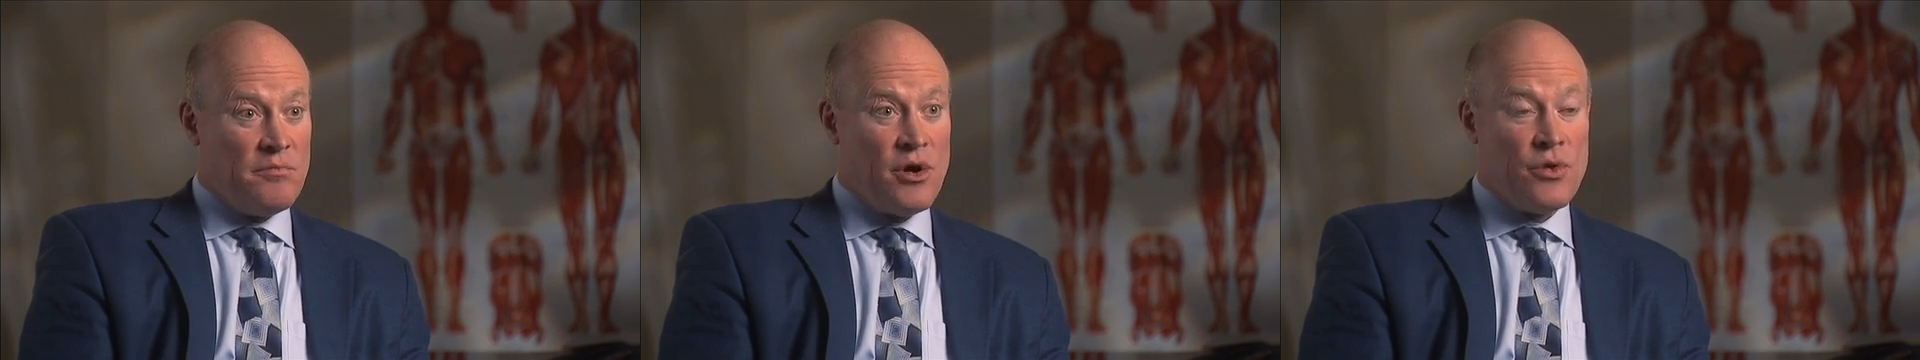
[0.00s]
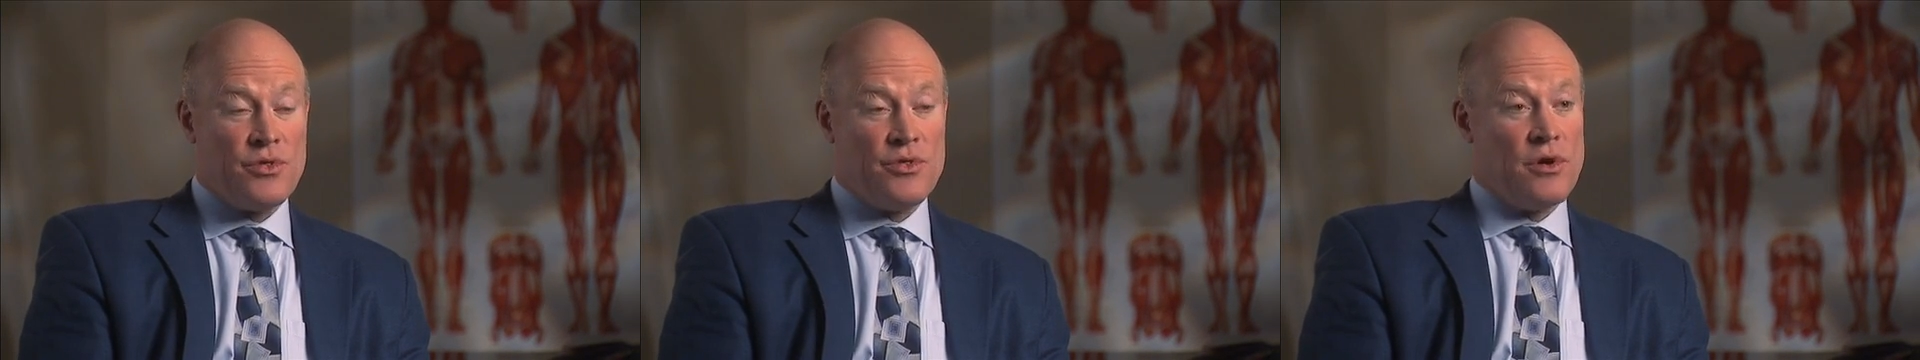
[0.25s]

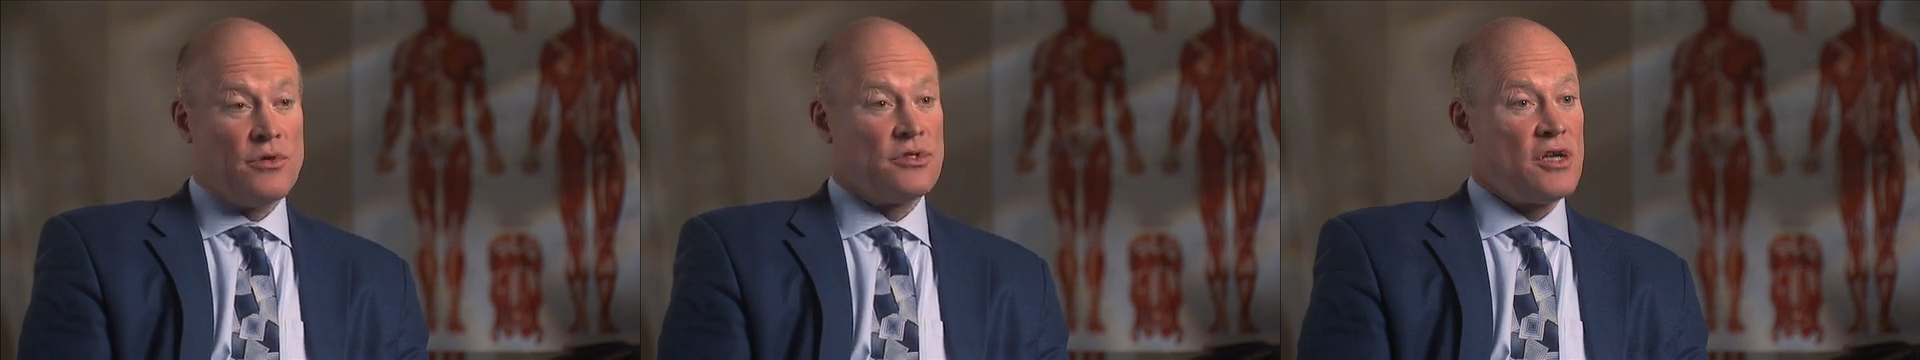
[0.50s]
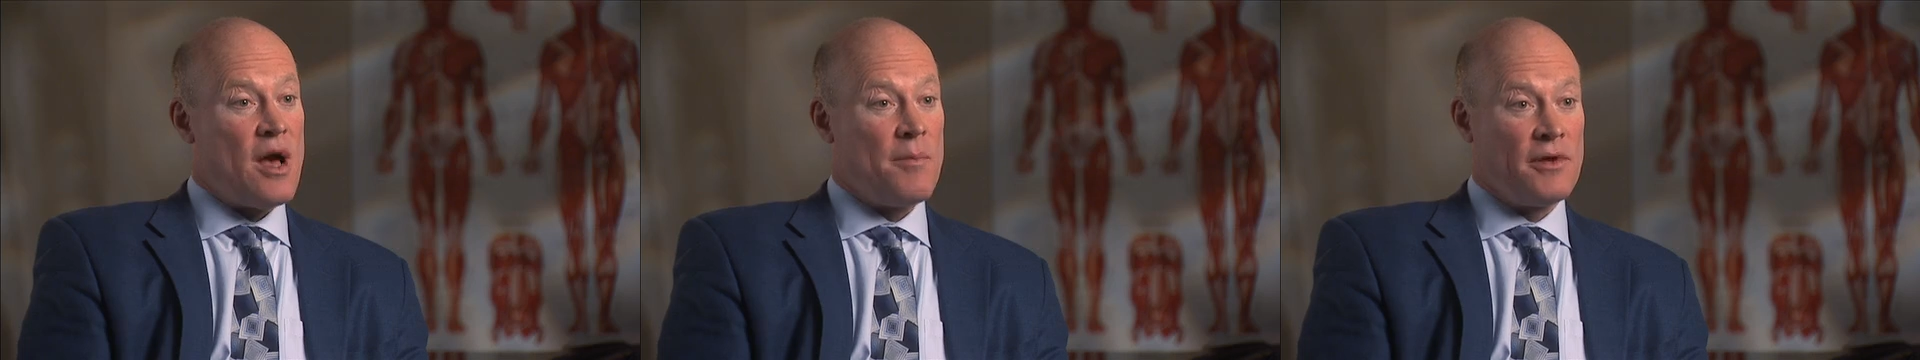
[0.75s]
both those
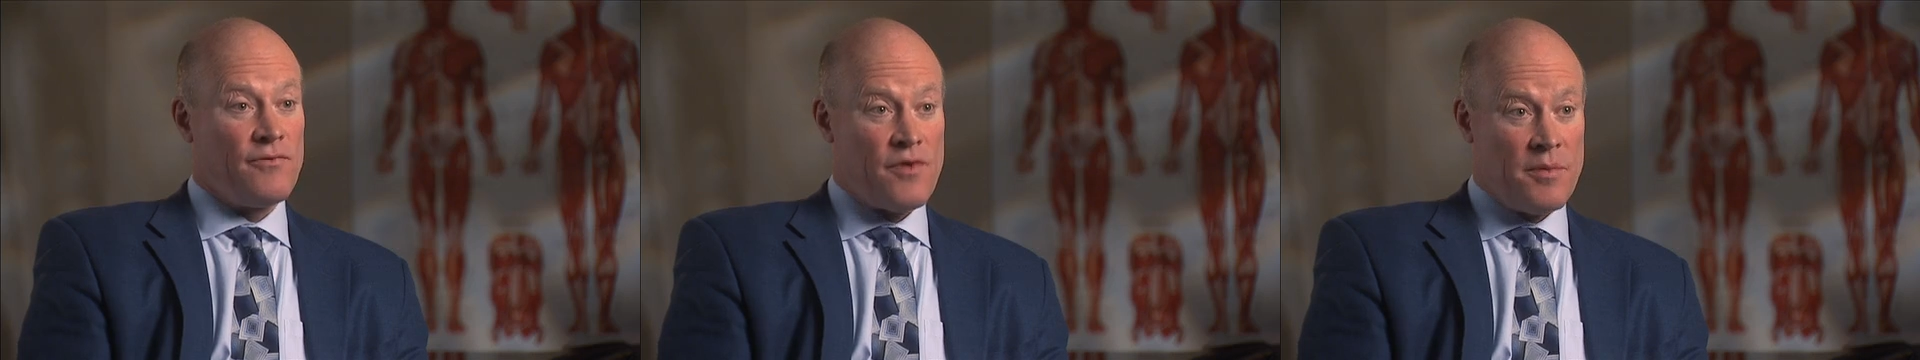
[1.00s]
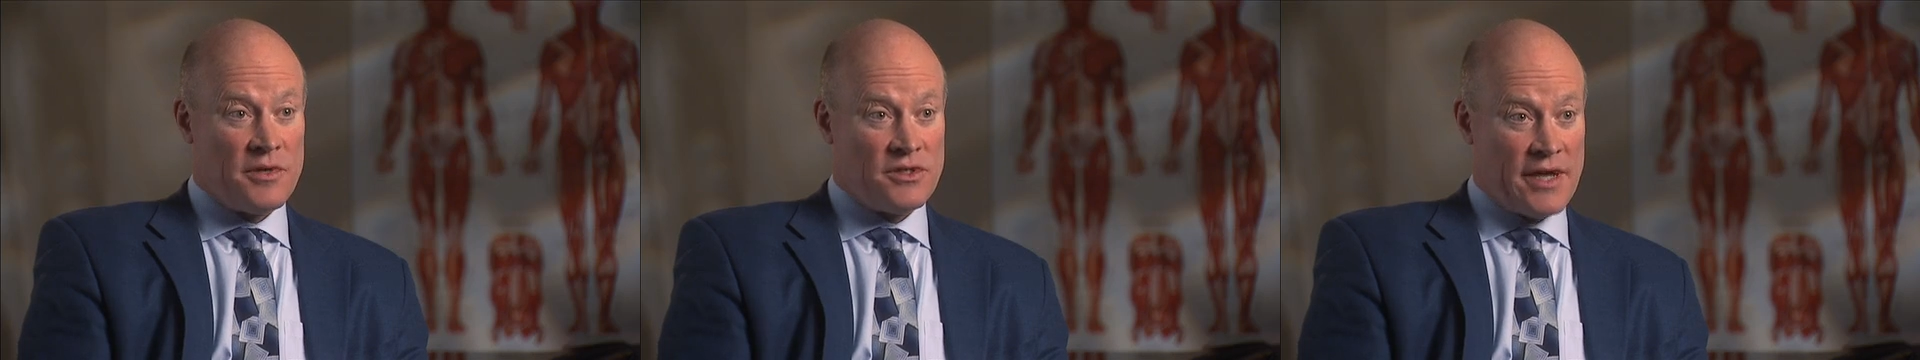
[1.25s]
coming
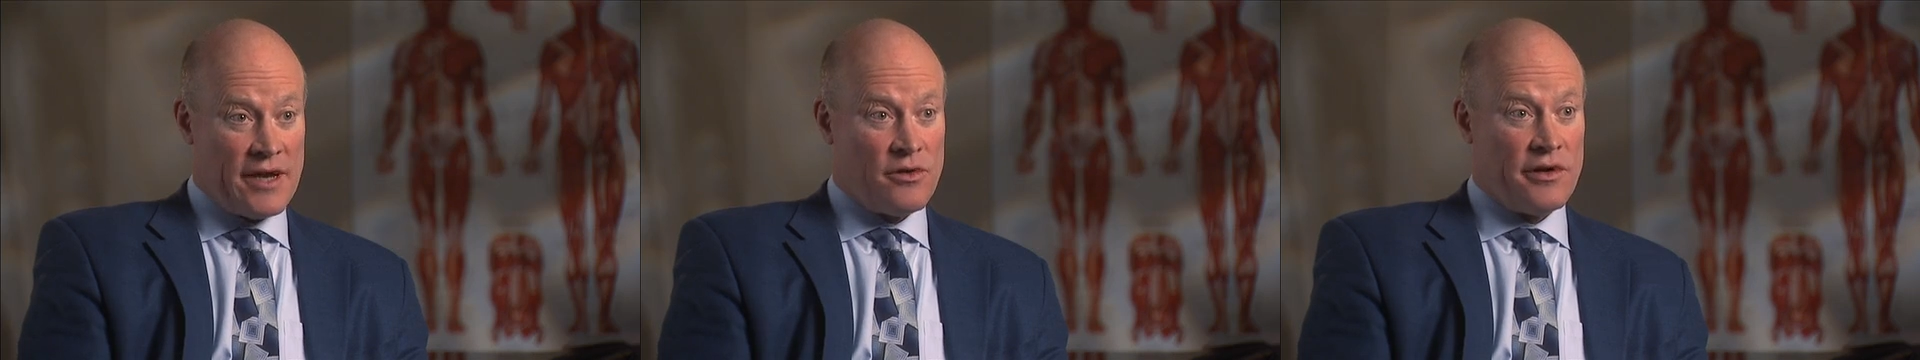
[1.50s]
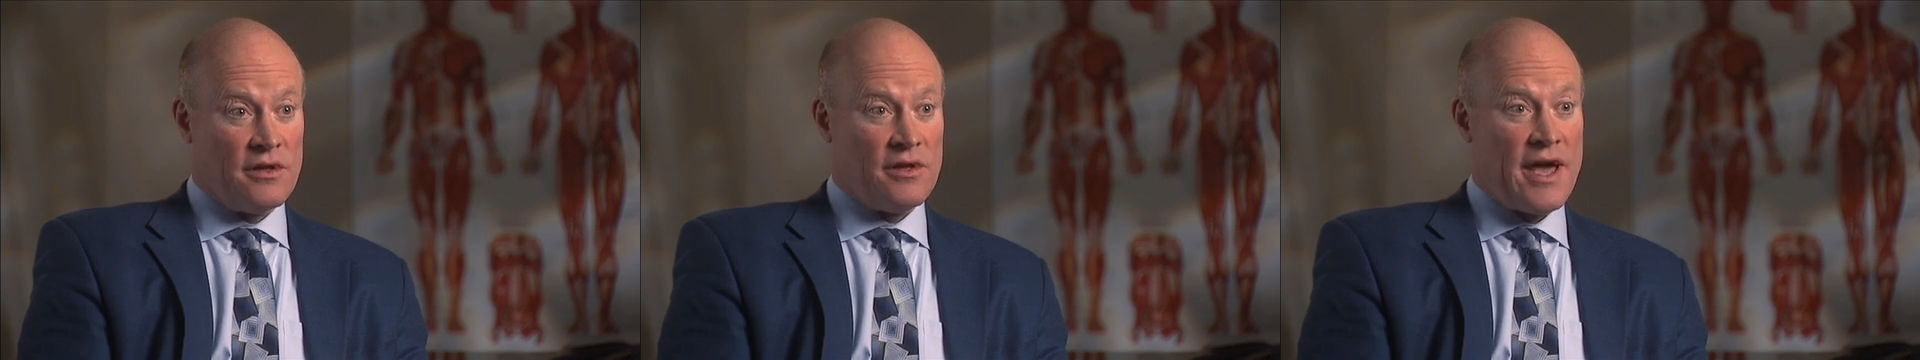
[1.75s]
from the
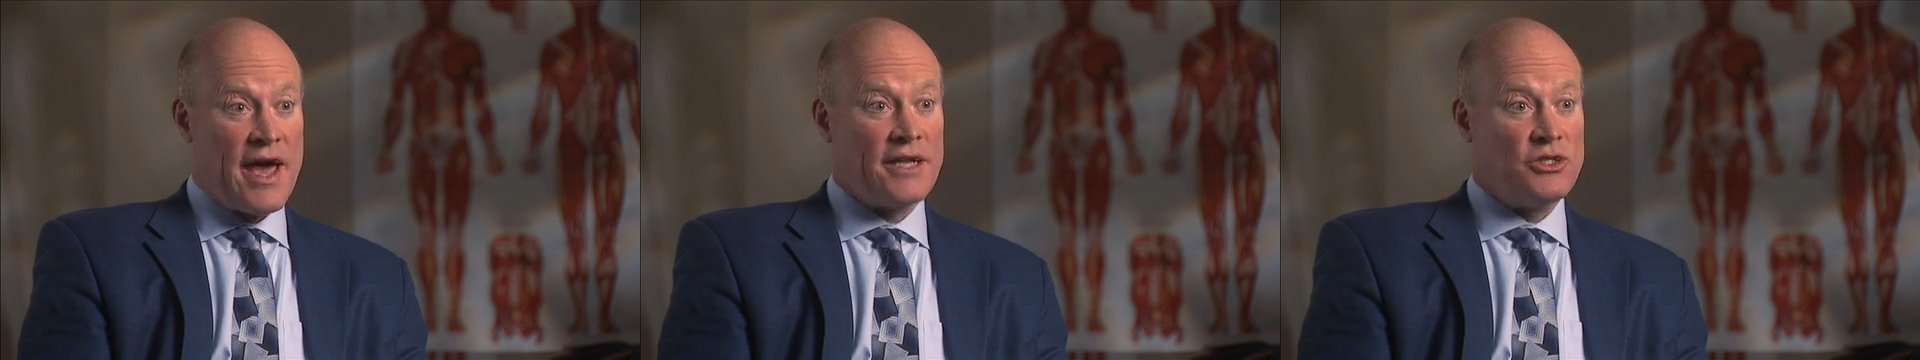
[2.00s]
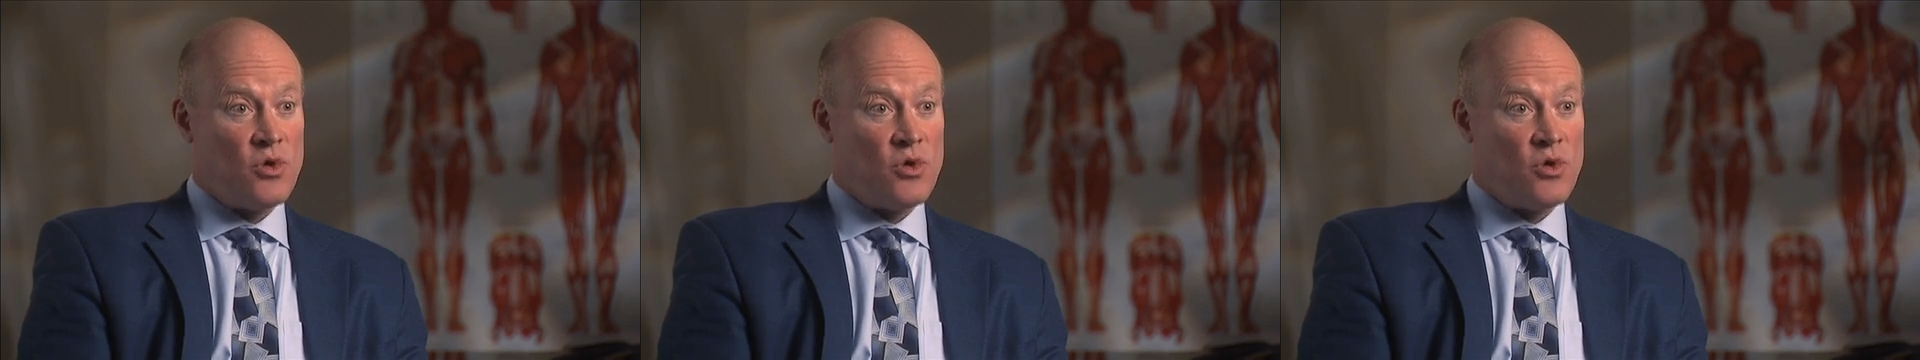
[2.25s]
sacroiliac